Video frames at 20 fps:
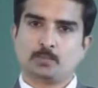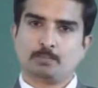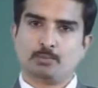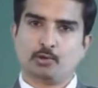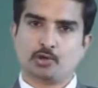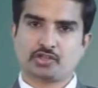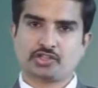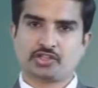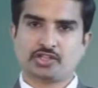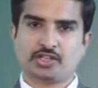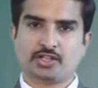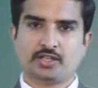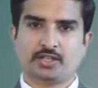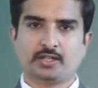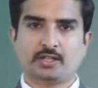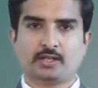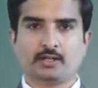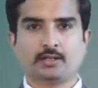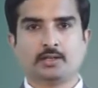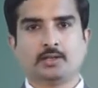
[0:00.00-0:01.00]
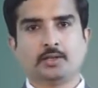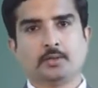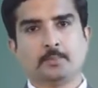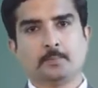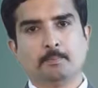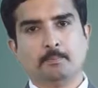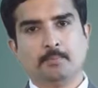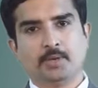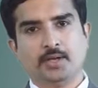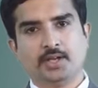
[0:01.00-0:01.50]
posterior,
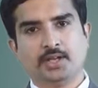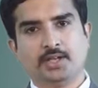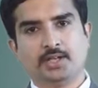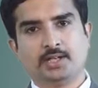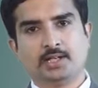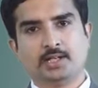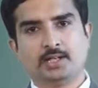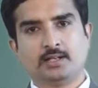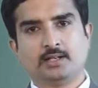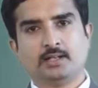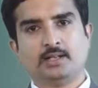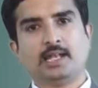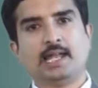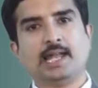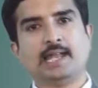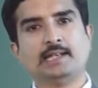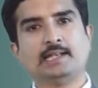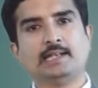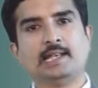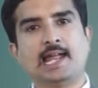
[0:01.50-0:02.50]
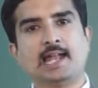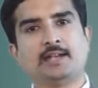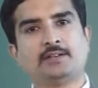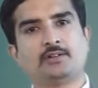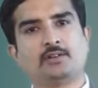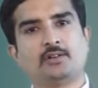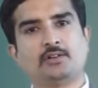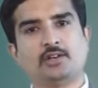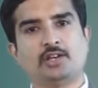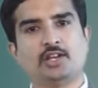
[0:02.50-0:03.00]
medial and
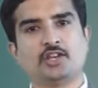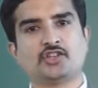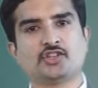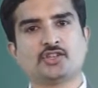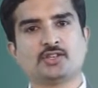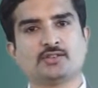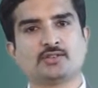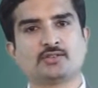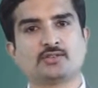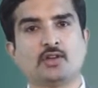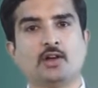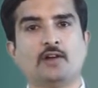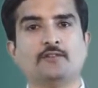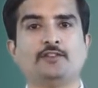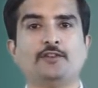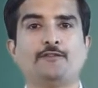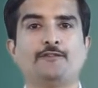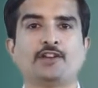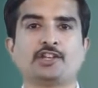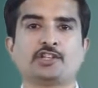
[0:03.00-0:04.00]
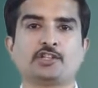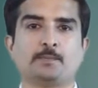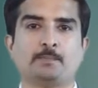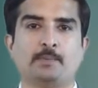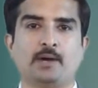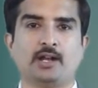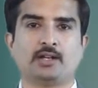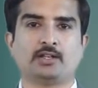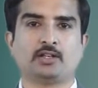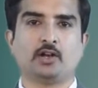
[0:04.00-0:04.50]
lateral relations of the first
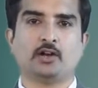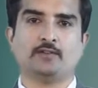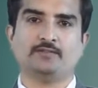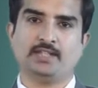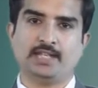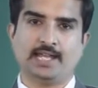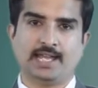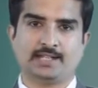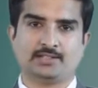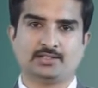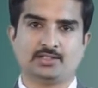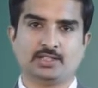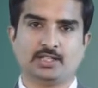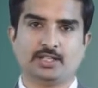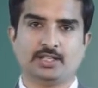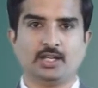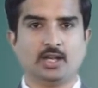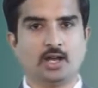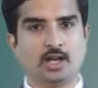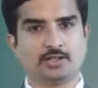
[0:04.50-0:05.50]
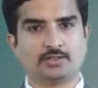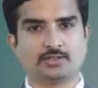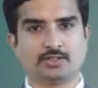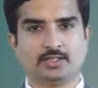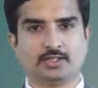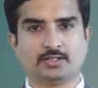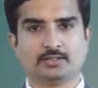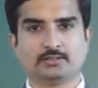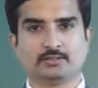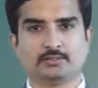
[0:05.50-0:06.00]
part of the axillary artery.
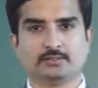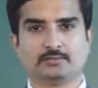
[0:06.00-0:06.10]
